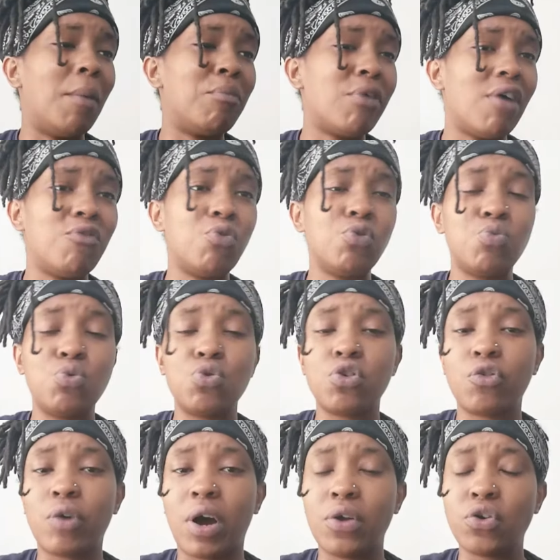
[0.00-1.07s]
My brother would
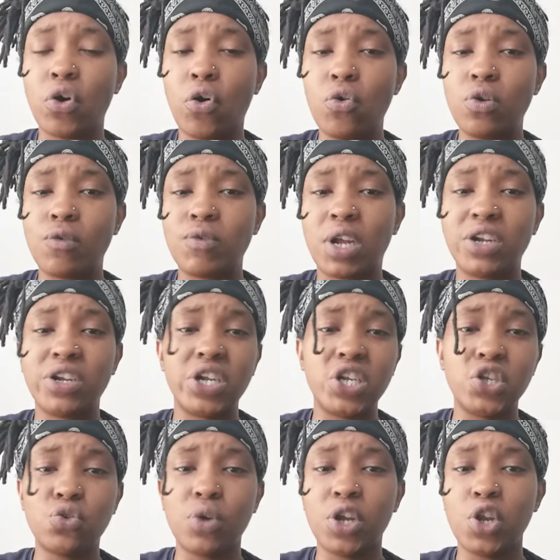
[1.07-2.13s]
walk around the whole of London.
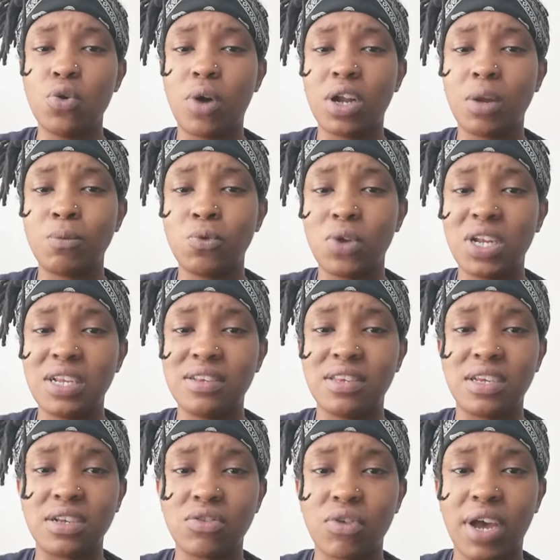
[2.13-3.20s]
He's 21, I'm
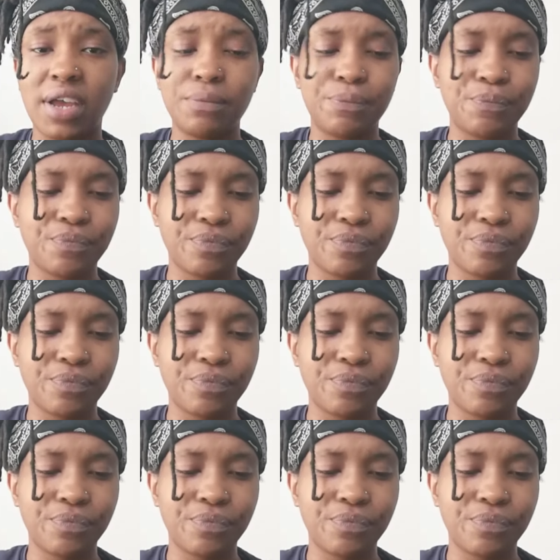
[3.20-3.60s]
26, right?